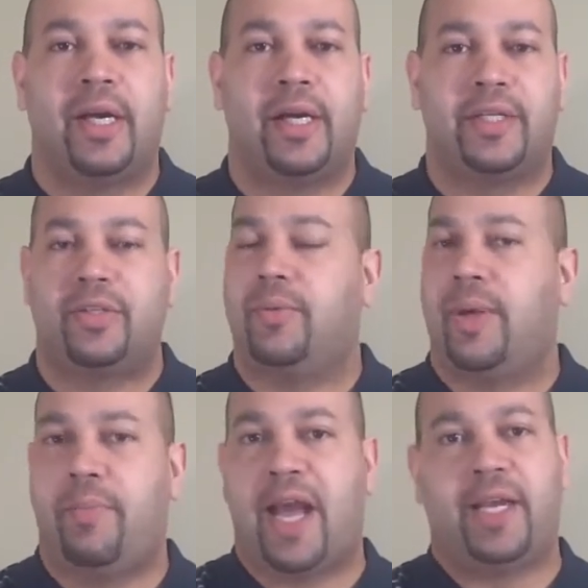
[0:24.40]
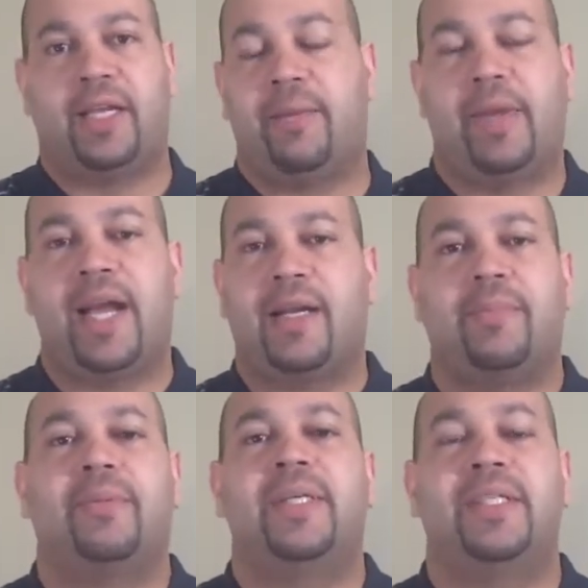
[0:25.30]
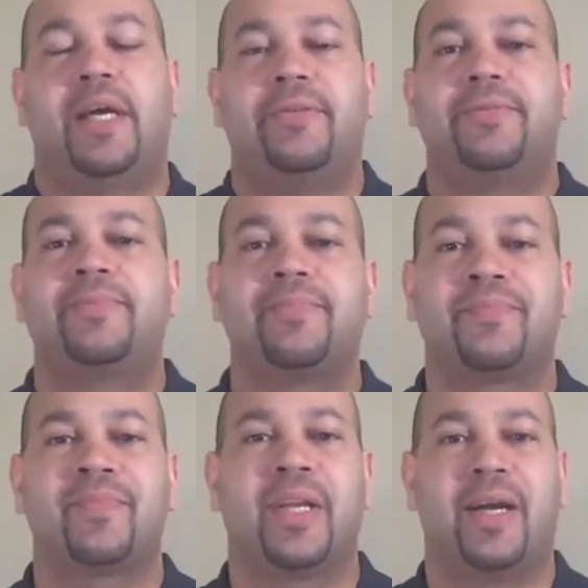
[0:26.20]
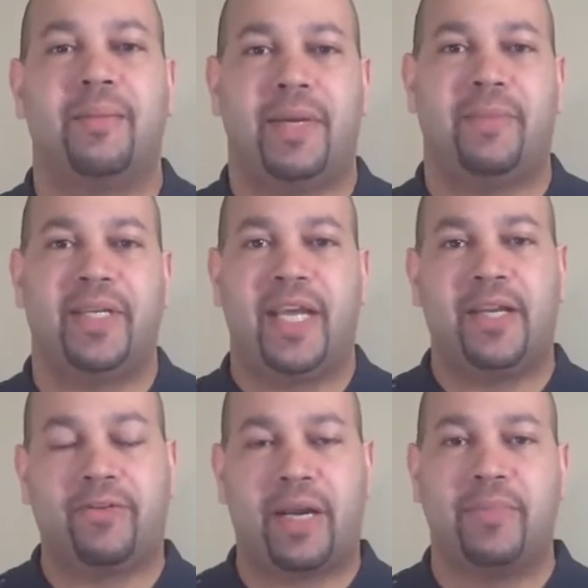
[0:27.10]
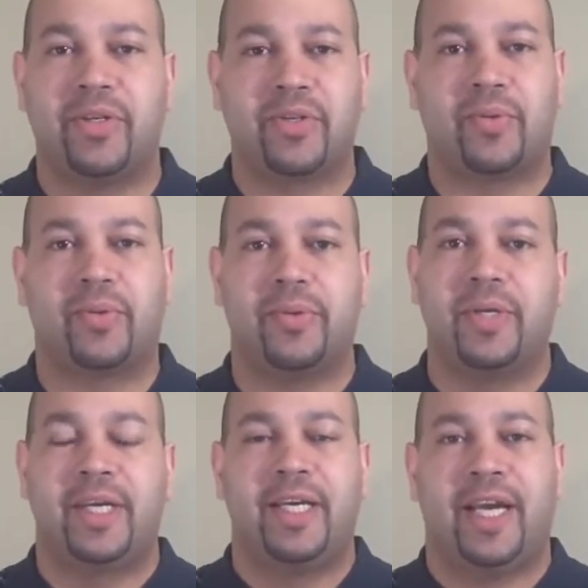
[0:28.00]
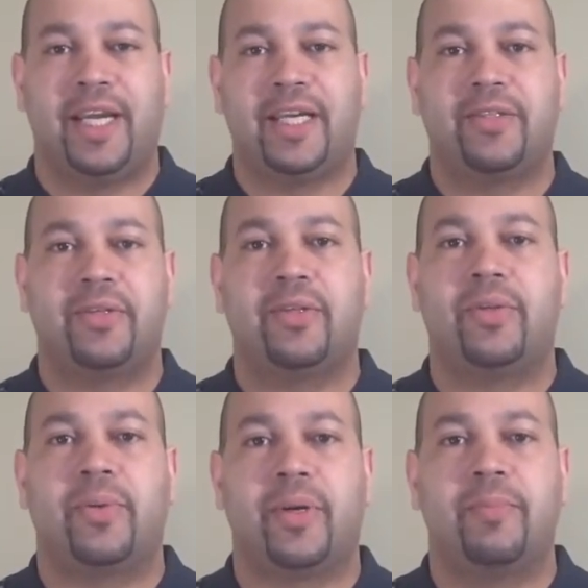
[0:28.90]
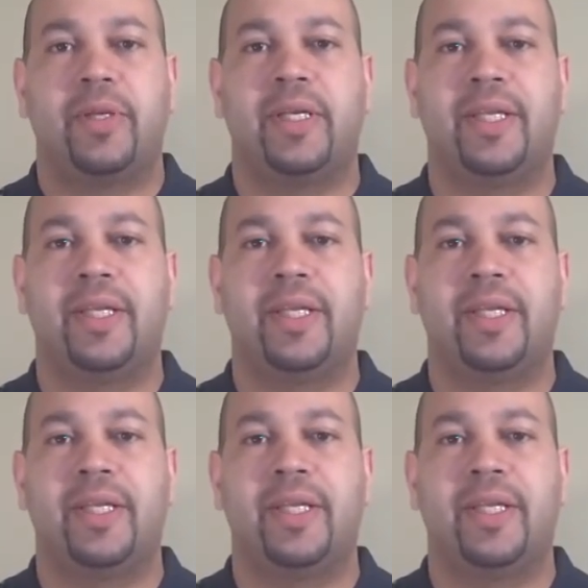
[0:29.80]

right, so I pack up all my stuff. All right, mom and dad drive me to school. I get to the dorm.